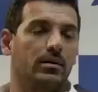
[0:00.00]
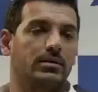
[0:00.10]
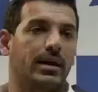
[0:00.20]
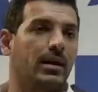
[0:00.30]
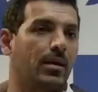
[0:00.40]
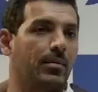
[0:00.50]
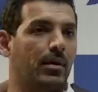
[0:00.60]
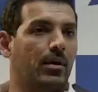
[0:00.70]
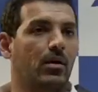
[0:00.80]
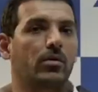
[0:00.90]
Second time
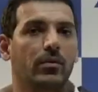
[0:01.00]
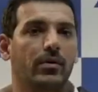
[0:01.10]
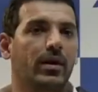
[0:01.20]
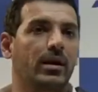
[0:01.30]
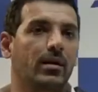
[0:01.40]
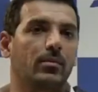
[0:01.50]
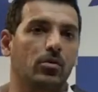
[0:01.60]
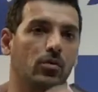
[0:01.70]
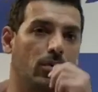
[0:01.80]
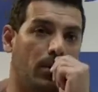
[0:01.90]
around, we've again come
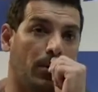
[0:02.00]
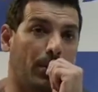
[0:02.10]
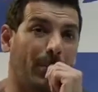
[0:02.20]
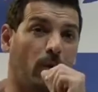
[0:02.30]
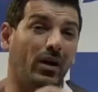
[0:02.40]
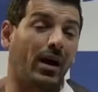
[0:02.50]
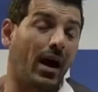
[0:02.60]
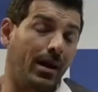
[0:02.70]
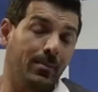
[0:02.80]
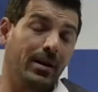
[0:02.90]
to what
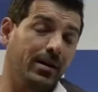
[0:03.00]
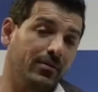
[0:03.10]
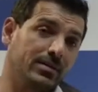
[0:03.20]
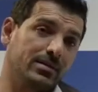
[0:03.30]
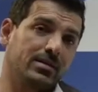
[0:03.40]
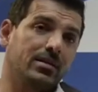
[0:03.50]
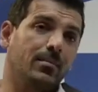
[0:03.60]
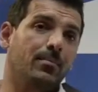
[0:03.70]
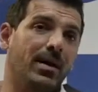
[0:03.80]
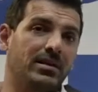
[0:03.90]
I believe is
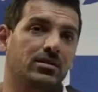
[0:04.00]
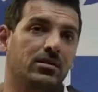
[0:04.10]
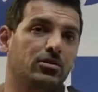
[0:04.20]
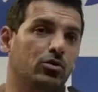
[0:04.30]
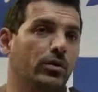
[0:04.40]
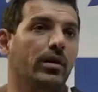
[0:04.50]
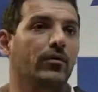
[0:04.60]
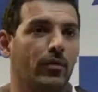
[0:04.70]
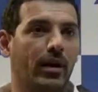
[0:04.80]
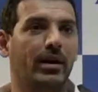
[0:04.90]
the best
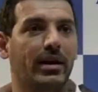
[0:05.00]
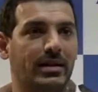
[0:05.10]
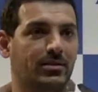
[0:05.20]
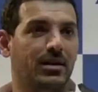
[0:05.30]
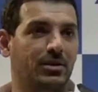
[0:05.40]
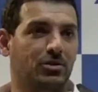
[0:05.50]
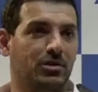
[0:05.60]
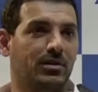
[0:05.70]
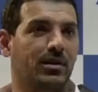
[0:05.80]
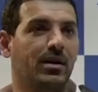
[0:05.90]
shooting-friendly
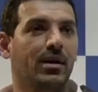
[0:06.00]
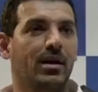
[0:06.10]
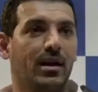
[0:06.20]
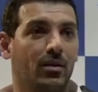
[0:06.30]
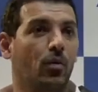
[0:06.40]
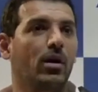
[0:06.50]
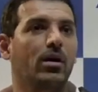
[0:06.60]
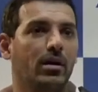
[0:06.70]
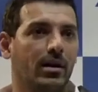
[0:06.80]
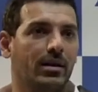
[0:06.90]
destination in the
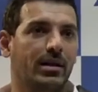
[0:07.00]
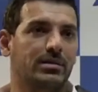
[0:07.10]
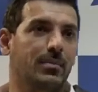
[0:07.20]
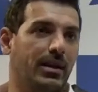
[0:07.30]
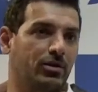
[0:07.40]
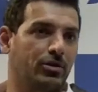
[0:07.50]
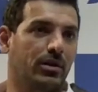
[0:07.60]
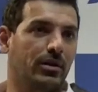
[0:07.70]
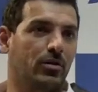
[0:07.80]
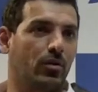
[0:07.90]
world, and that's
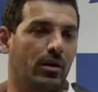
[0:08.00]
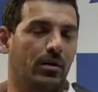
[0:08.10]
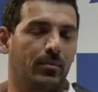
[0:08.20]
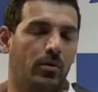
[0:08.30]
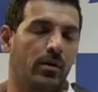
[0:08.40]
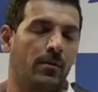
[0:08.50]
Malaysia and Kuala Lumpur.